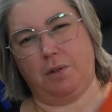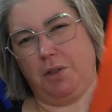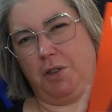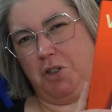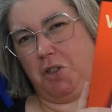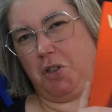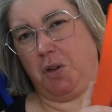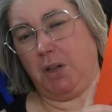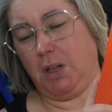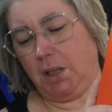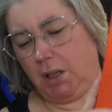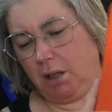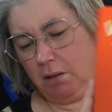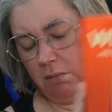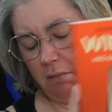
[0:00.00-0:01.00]

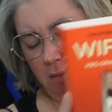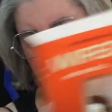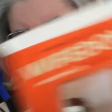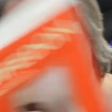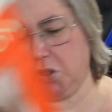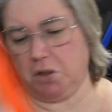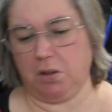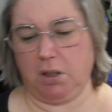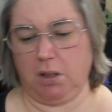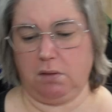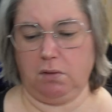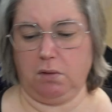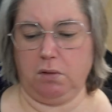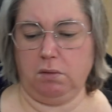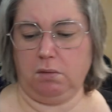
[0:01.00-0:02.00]
journey
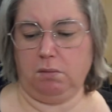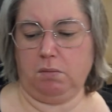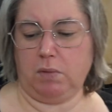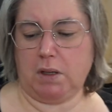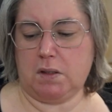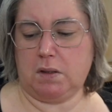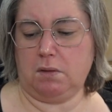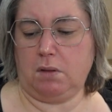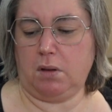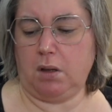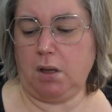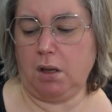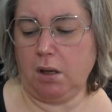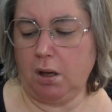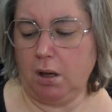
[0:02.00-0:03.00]
through that sort of
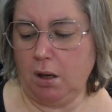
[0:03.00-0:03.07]
thing.